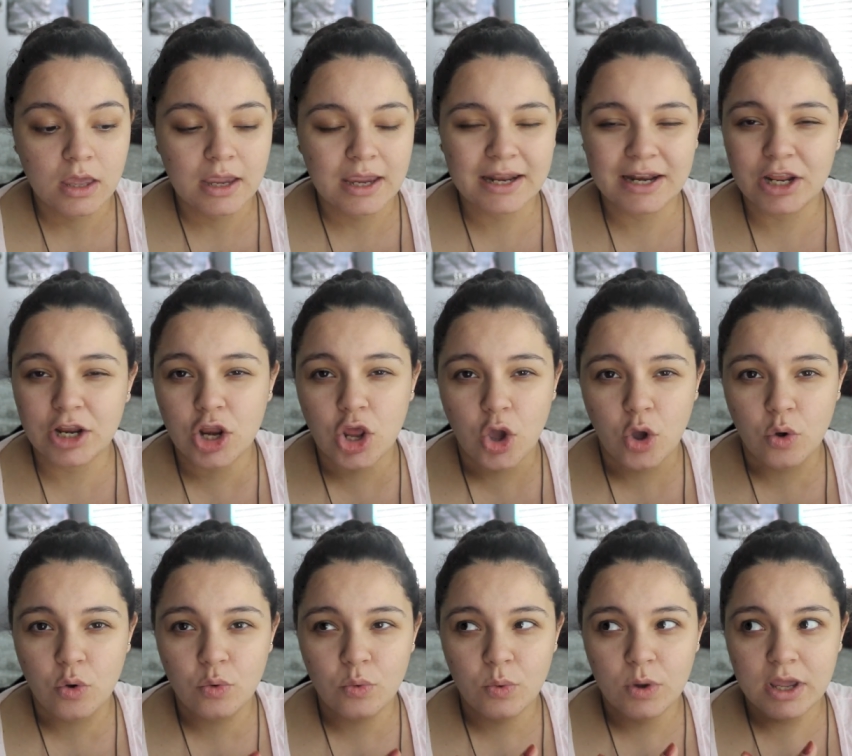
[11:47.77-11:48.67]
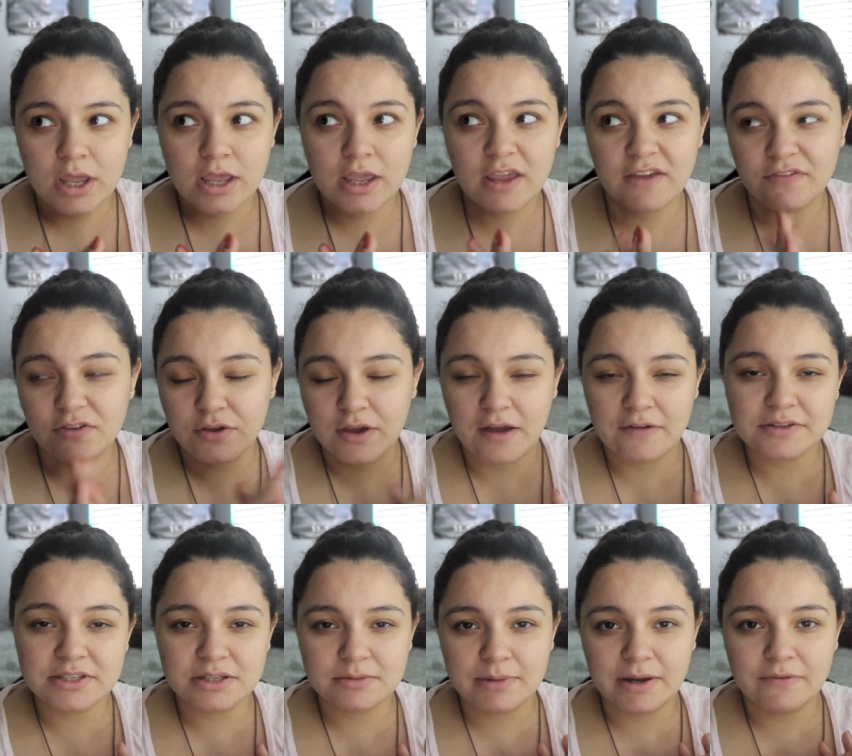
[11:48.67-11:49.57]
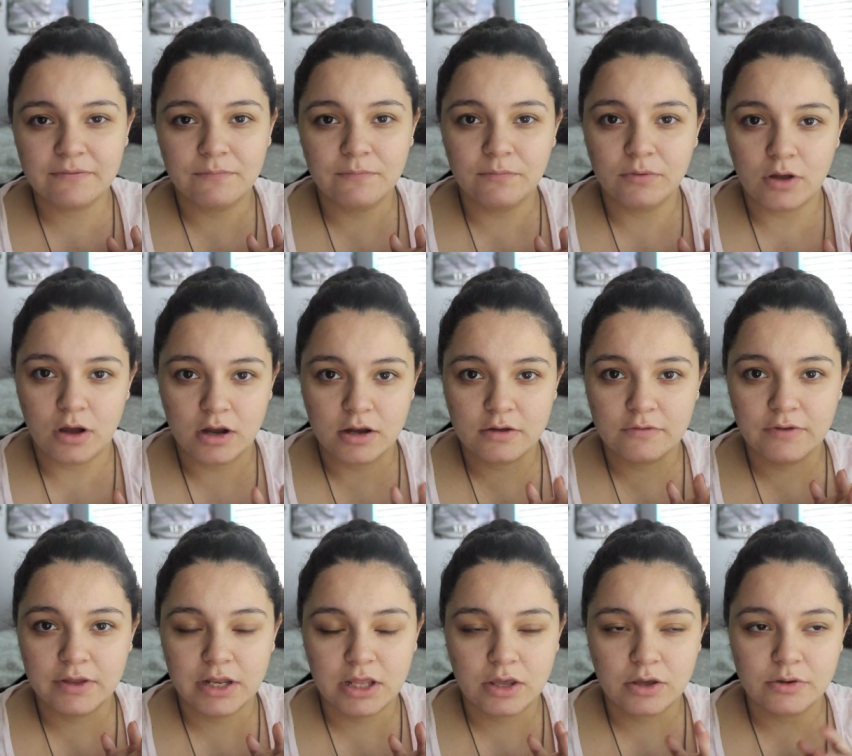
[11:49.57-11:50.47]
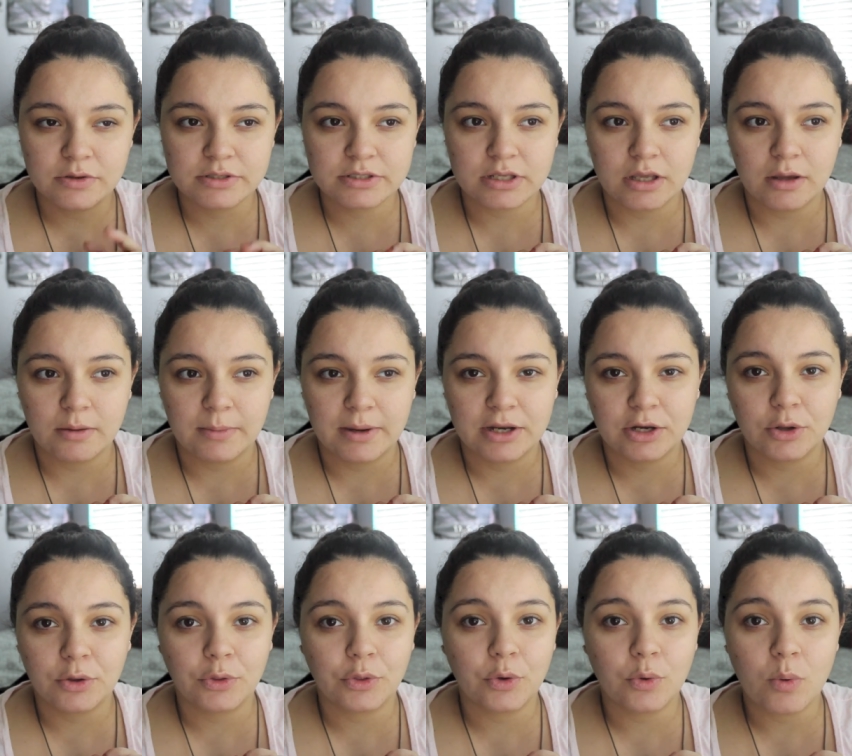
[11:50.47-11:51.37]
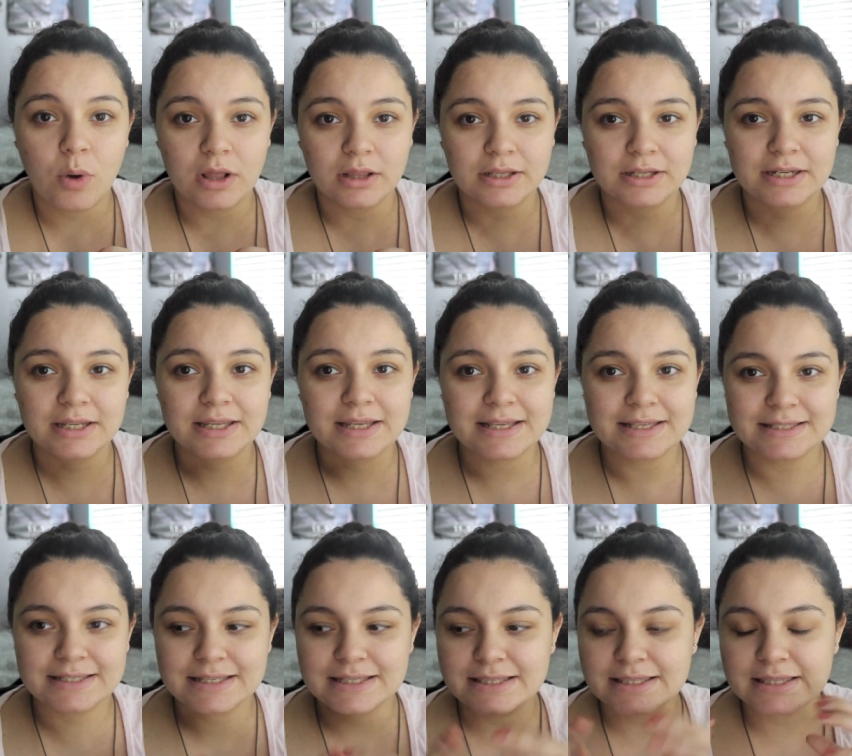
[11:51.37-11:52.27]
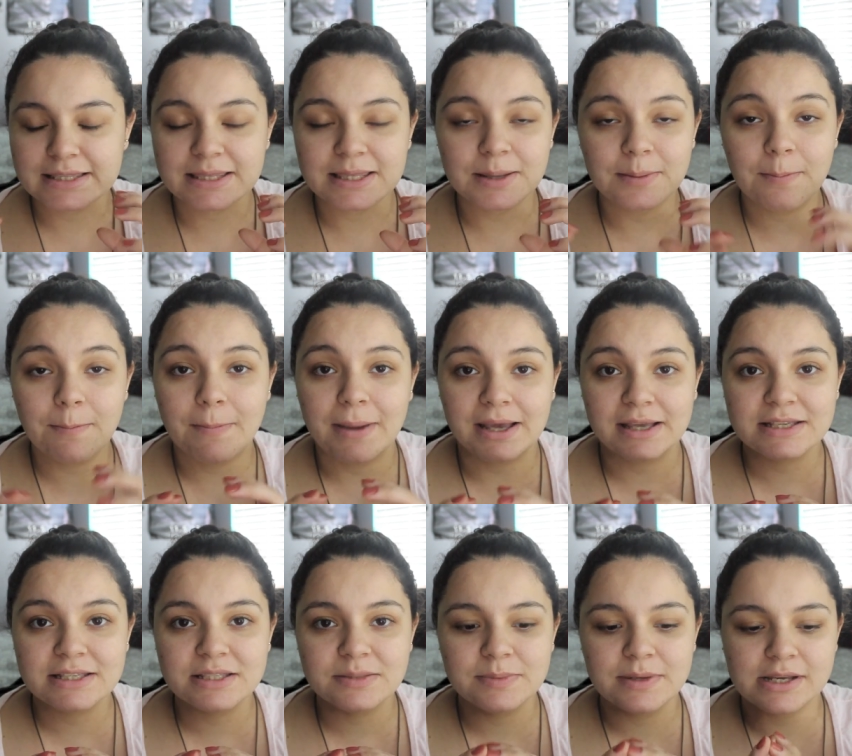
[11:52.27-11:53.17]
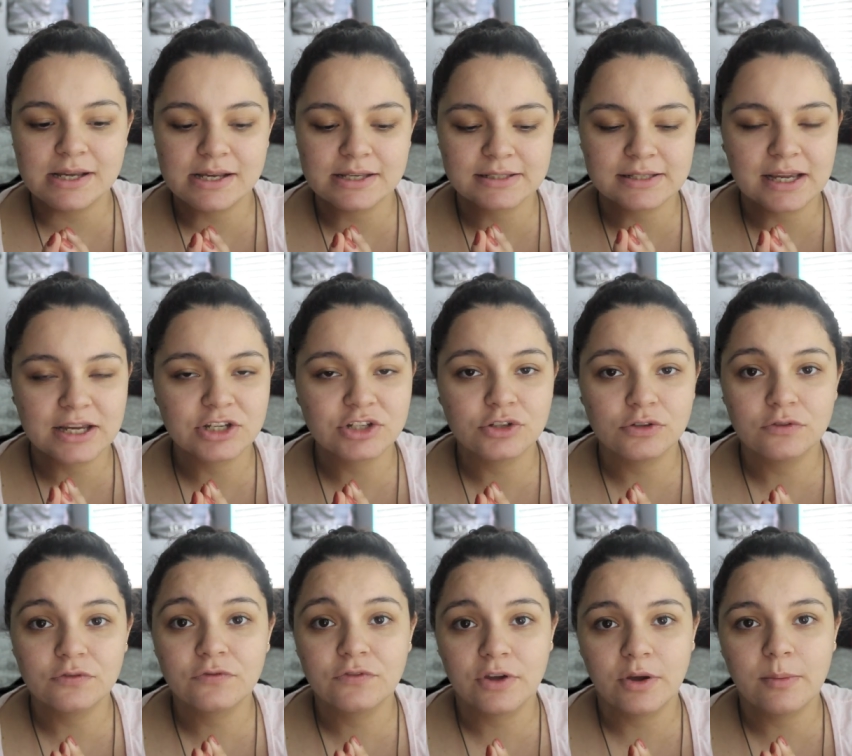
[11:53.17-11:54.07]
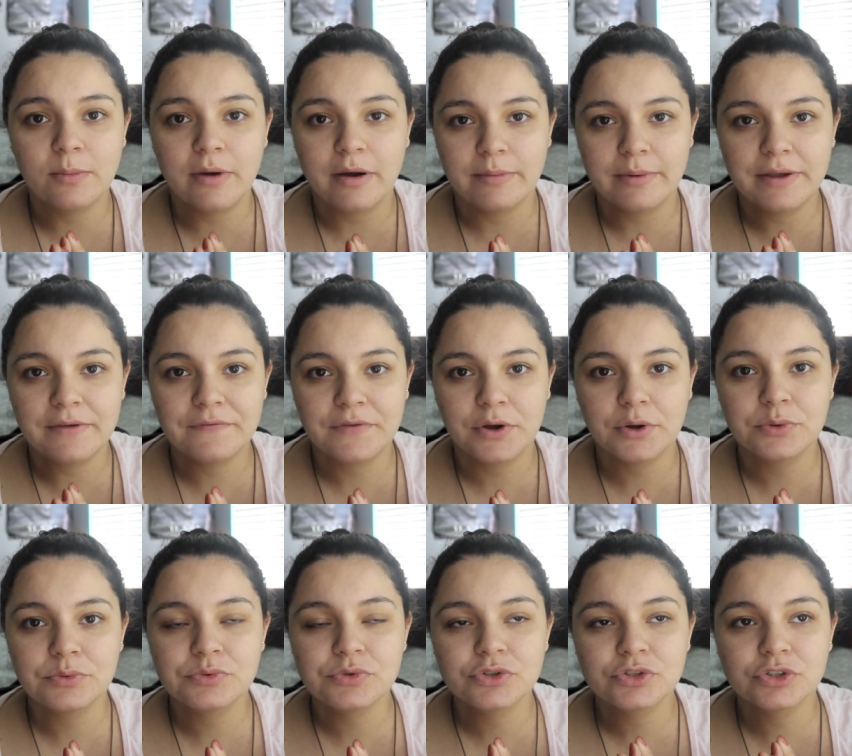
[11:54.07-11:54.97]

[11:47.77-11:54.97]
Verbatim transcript: and I know if you have seen my vlog videos, um, I know the quality isn't the best because I do film on my phone.